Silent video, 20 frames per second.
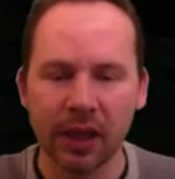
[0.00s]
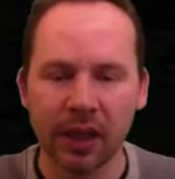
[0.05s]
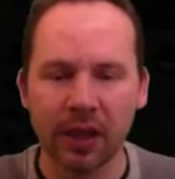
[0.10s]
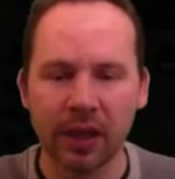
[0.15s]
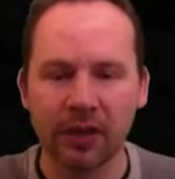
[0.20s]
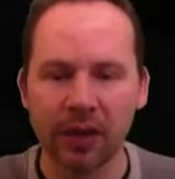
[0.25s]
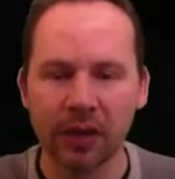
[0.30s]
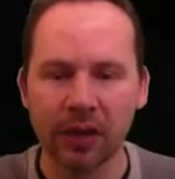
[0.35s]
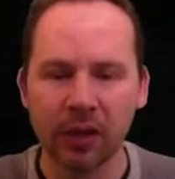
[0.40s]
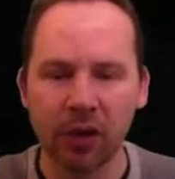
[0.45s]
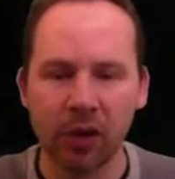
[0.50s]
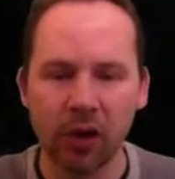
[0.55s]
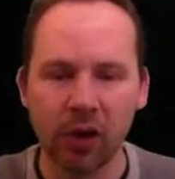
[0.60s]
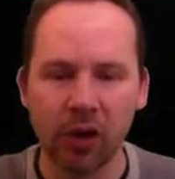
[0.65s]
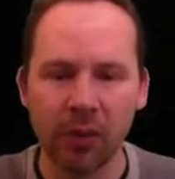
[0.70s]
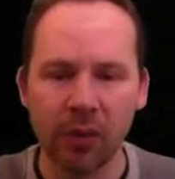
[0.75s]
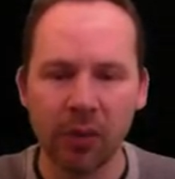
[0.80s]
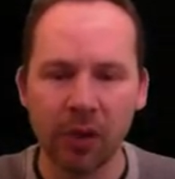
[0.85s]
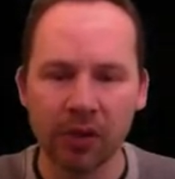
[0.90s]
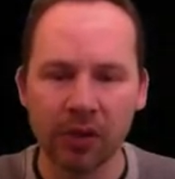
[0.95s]
Found a whole
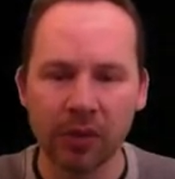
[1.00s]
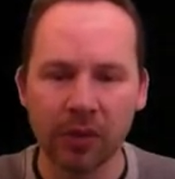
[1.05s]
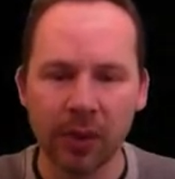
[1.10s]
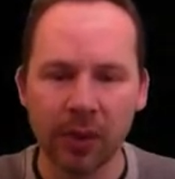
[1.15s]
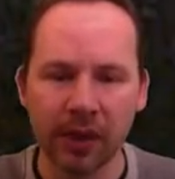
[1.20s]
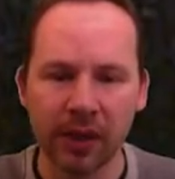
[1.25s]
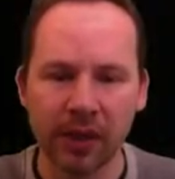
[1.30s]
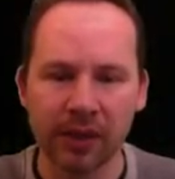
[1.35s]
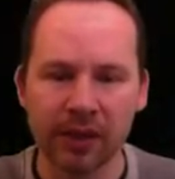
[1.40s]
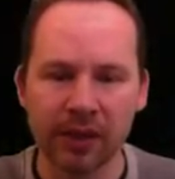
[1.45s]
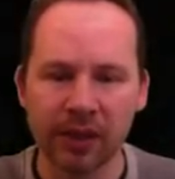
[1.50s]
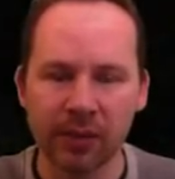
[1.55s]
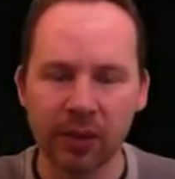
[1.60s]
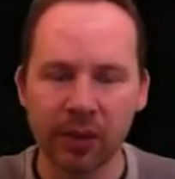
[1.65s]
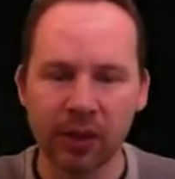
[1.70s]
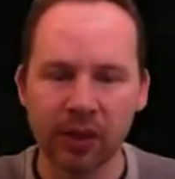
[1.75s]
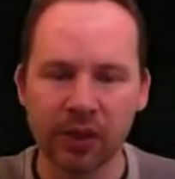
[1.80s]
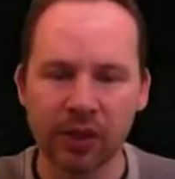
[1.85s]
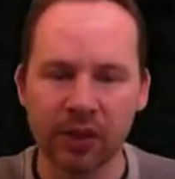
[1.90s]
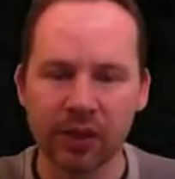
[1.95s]
bunch of ways in
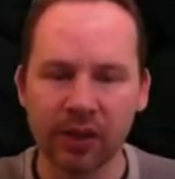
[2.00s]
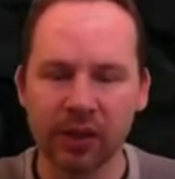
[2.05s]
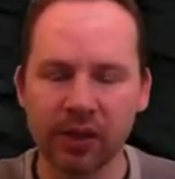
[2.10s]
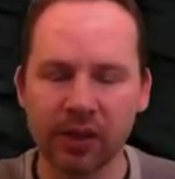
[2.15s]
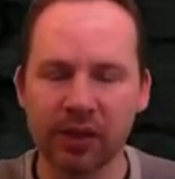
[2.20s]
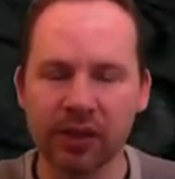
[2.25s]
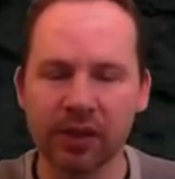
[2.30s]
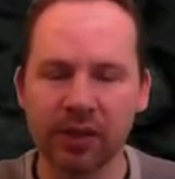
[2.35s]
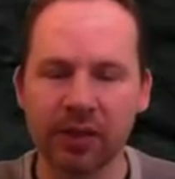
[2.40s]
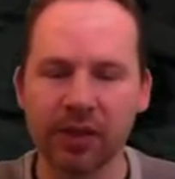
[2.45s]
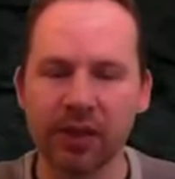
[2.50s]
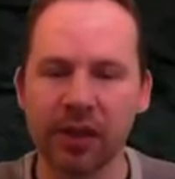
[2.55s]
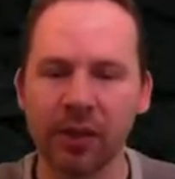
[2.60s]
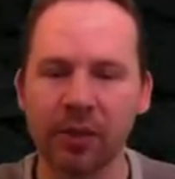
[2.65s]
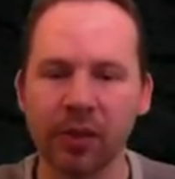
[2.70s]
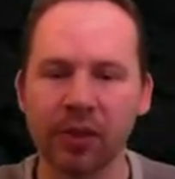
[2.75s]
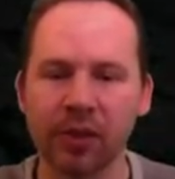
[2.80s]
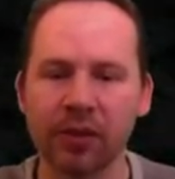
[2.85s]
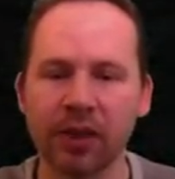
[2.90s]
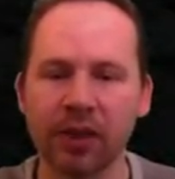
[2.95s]
which some
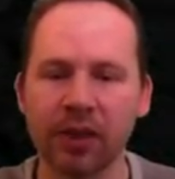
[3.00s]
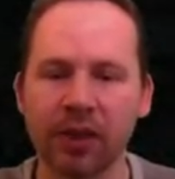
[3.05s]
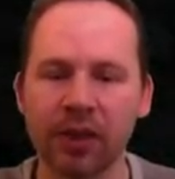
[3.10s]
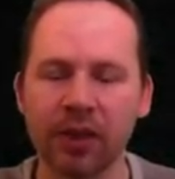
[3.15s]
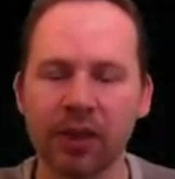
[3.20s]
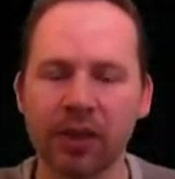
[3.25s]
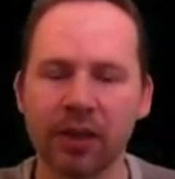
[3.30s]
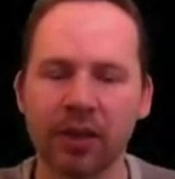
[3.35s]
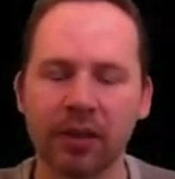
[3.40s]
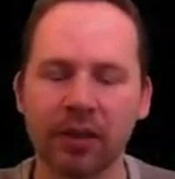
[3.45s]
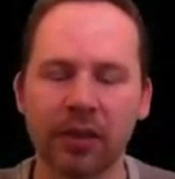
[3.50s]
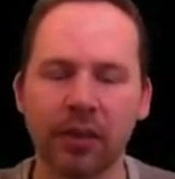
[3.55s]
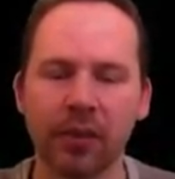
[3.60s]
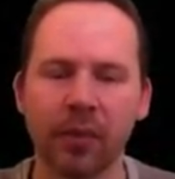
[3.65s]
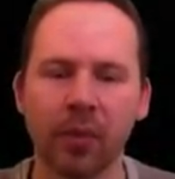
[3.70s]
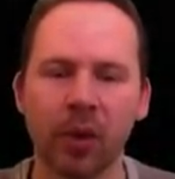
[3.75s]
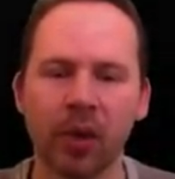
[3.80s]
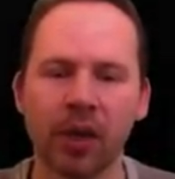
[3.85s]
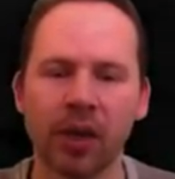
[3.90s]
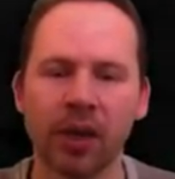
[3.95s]
of the
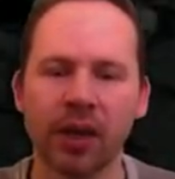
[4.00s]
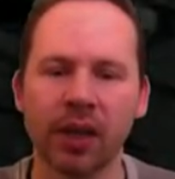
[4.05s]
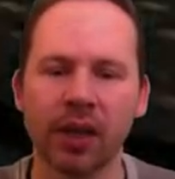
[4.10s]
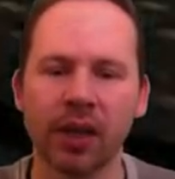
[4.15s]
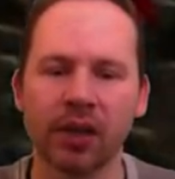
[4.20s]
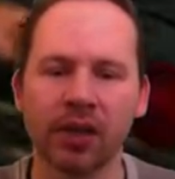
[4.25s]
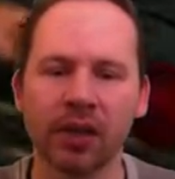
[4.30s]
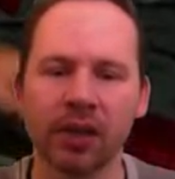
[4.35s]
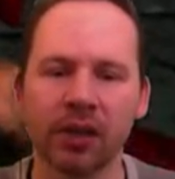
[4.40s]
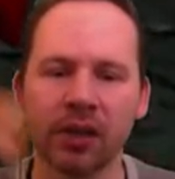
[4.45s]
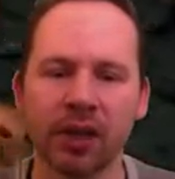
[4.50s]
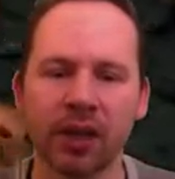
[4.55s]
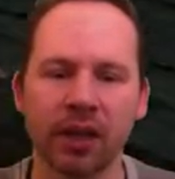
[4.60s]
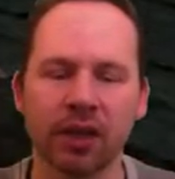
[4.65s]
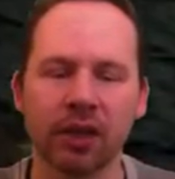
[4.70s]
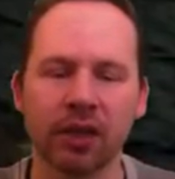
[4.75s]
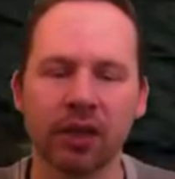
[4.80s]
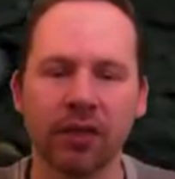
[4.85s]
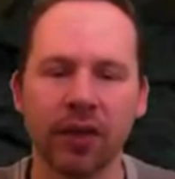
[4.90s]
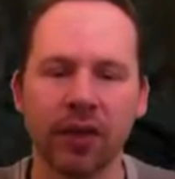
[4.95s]
modern engines are
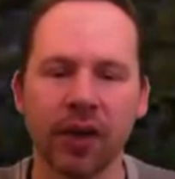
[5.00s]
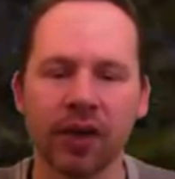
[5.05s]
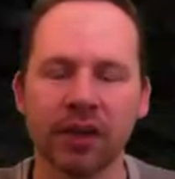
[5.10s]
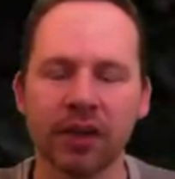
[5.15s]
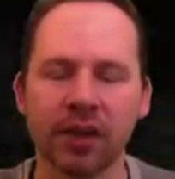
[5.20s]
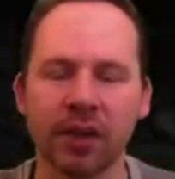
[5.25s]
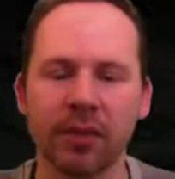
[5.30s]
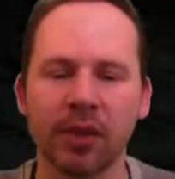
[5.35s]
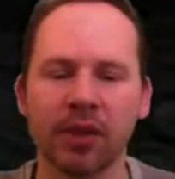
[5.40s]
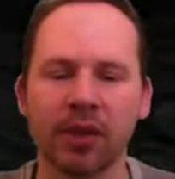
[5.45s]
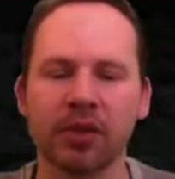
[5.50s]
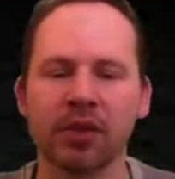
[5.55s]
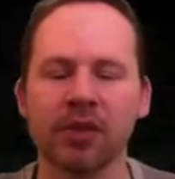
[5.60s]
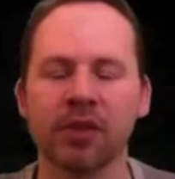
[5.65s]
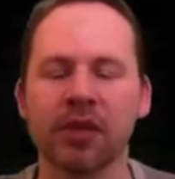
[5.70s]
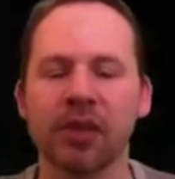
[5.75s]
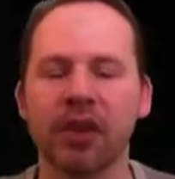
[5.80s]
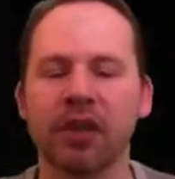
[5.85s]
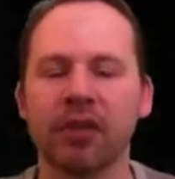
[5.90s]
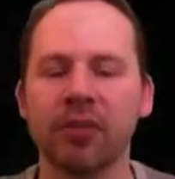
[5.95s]
actually fixing a bunch of
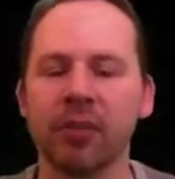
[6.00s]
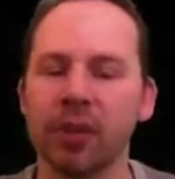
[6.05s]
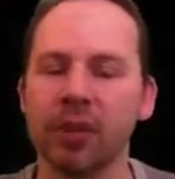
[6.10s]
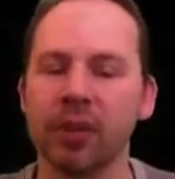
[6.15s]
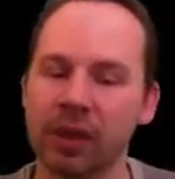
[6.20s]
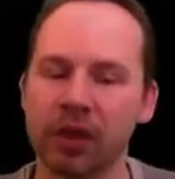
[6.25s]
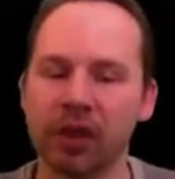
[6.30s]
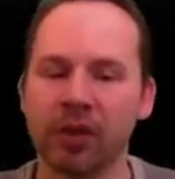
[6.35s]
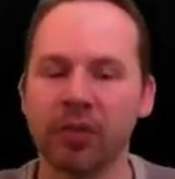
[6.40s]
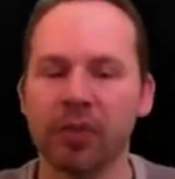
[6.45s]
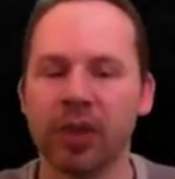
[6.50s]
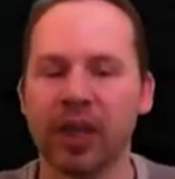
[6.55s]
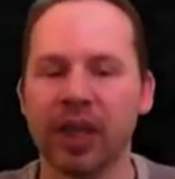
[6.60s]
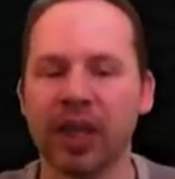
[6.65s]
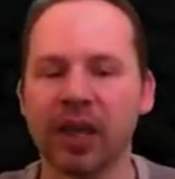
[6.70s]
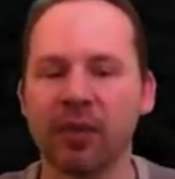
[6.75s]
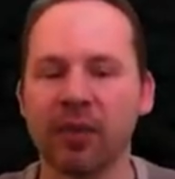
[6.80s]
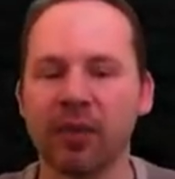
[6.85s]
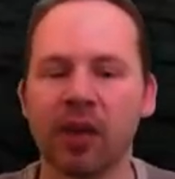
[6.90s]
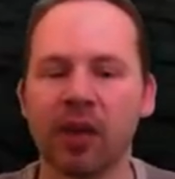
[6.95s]
stuff, but actually
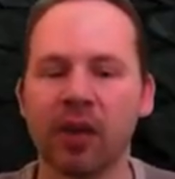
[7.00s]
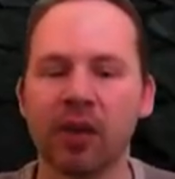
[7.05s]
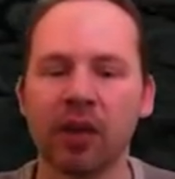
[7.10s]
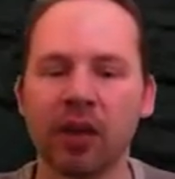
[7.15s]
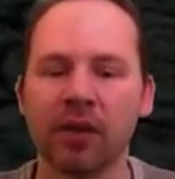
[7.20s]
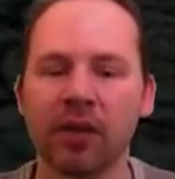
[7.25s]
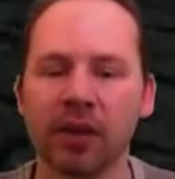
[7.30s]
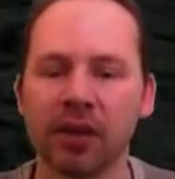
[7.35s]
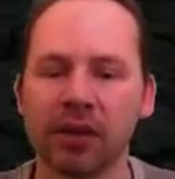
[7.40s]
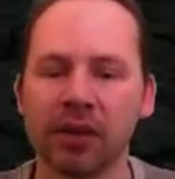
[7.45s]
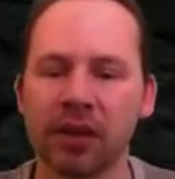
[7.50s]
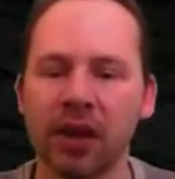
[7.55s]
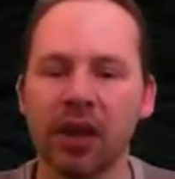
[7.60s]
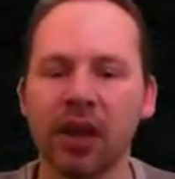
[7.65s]
breaking my old levels.